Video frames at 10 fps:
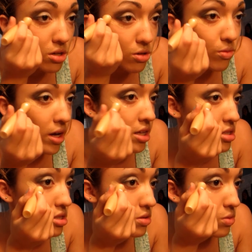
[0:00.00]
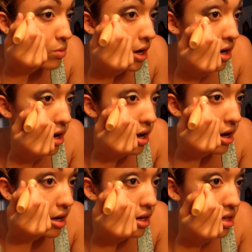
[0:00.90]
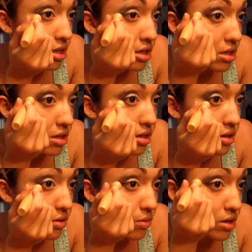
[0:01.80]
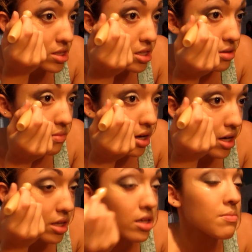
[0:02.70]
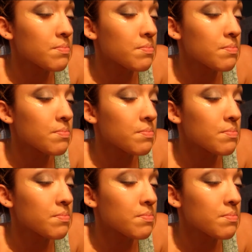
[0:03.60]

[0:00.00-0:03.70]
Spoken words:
right where I wanted my